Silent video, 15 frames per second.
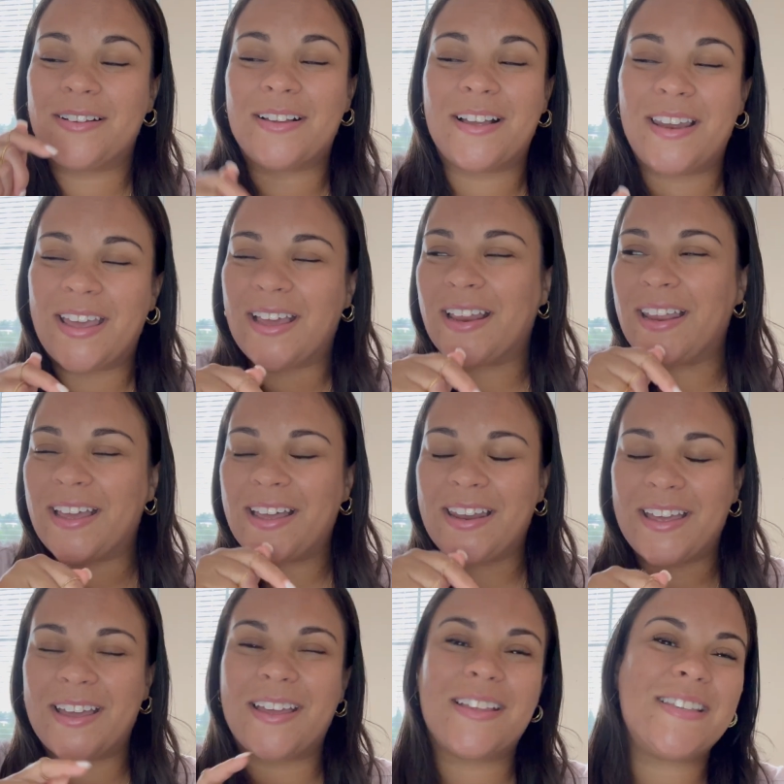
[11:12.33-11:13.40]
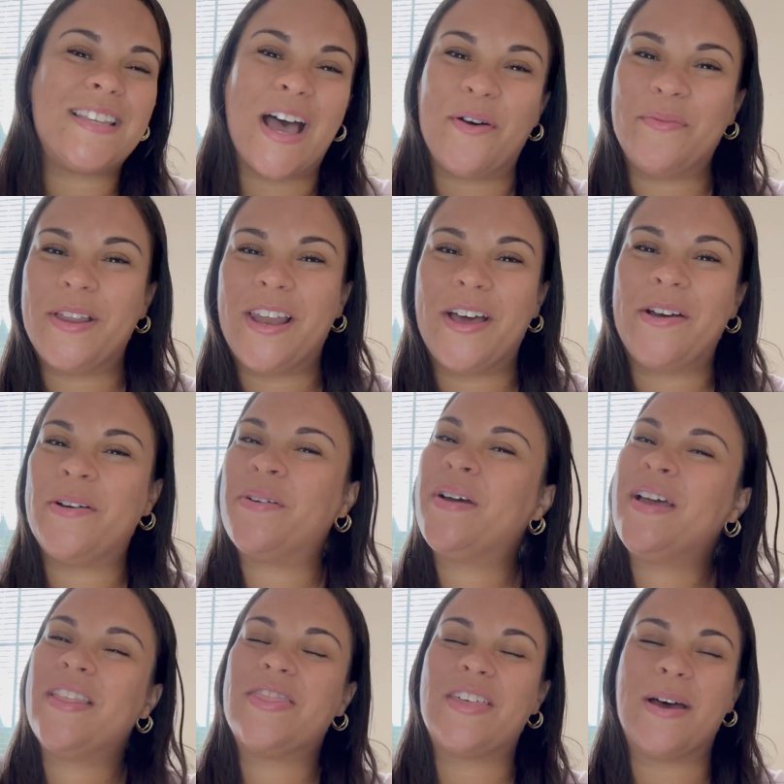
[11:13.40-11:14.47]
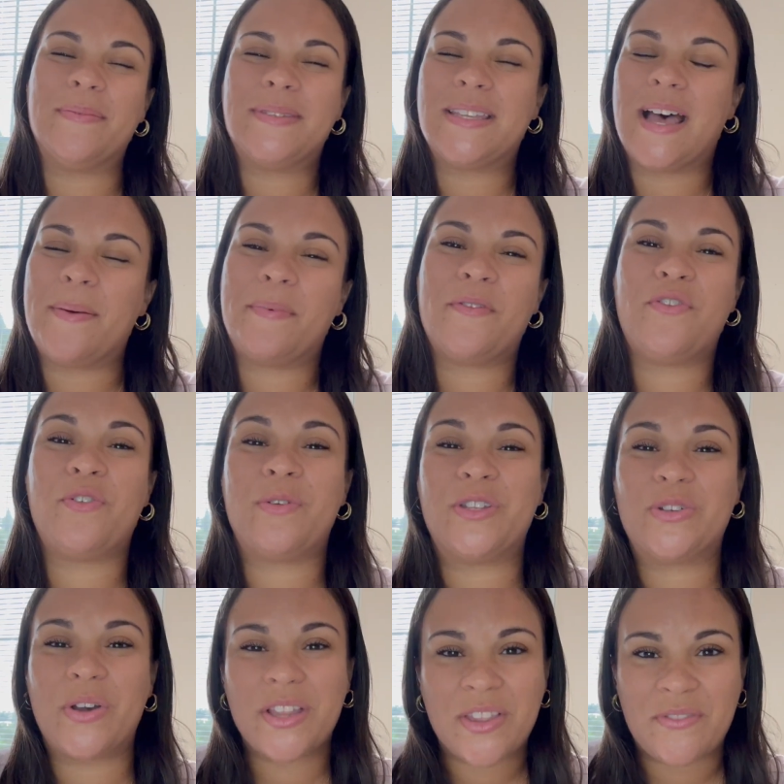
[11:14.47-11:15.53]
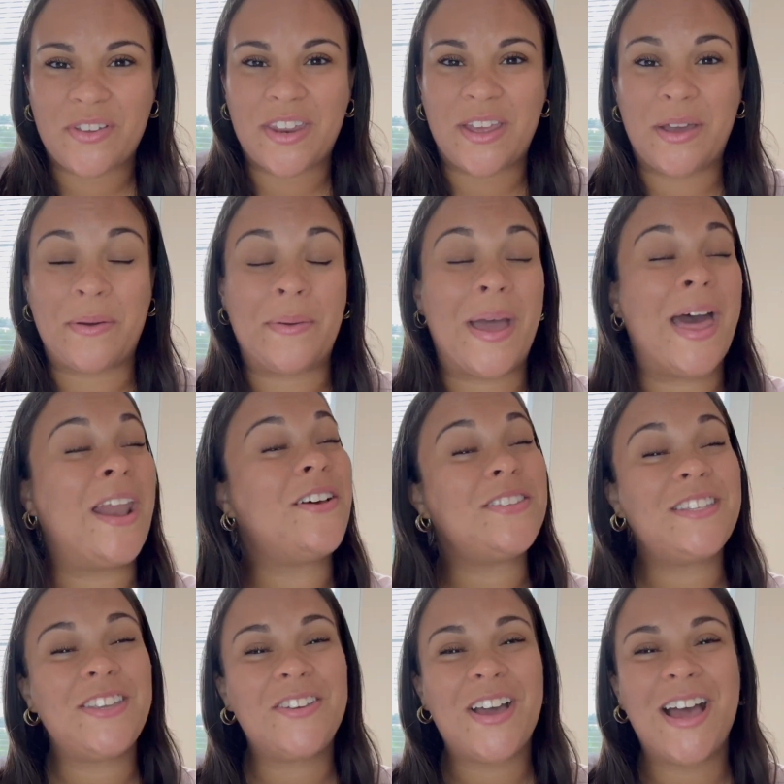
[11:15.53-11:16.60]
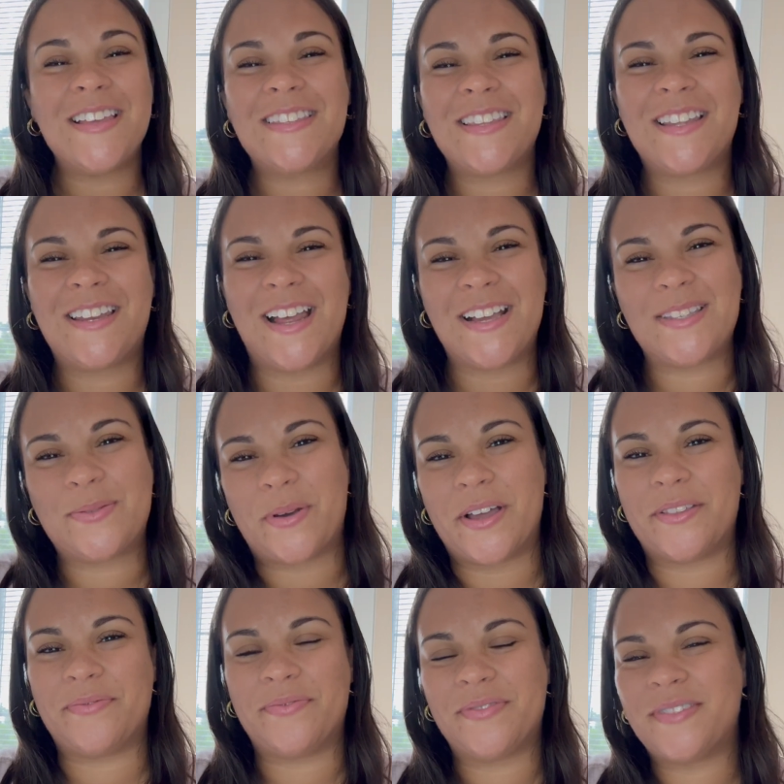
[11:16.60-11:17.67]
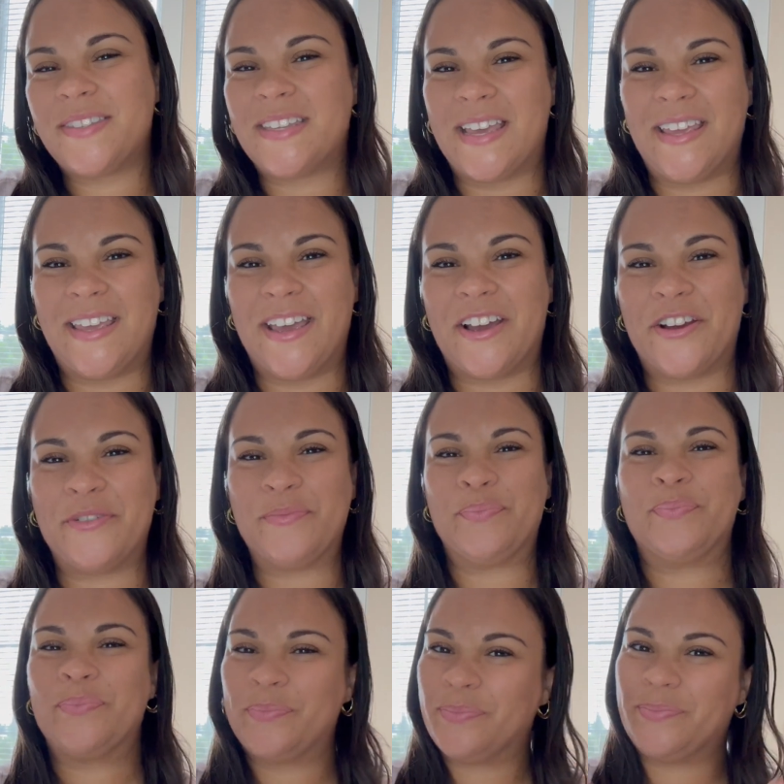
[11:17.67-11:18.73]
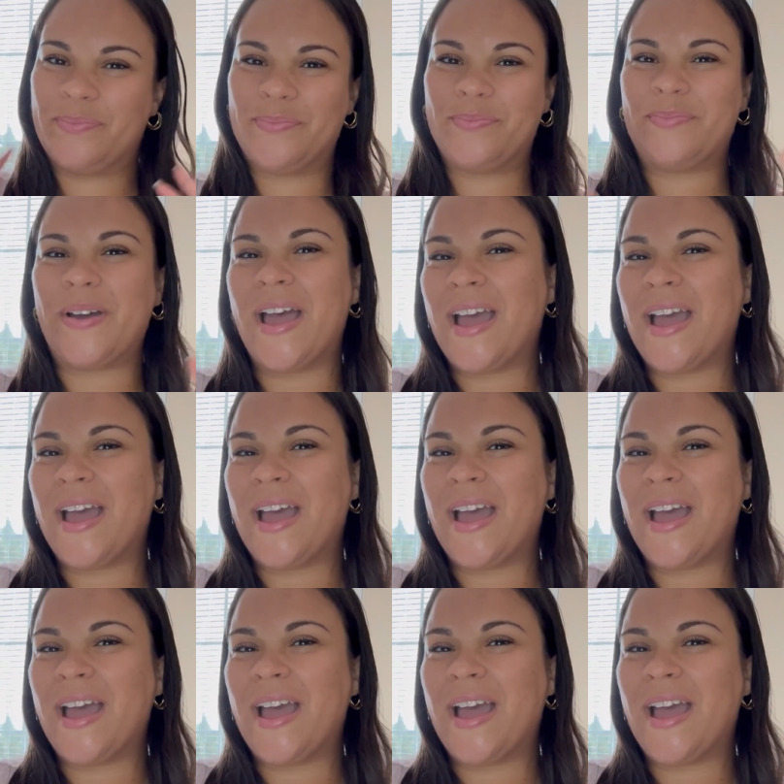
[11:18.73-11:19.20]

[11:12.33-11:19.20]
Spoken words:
click down below, thumbs up if you enjoyed the video, and I'll see you guys in the next one. Take care. Bye,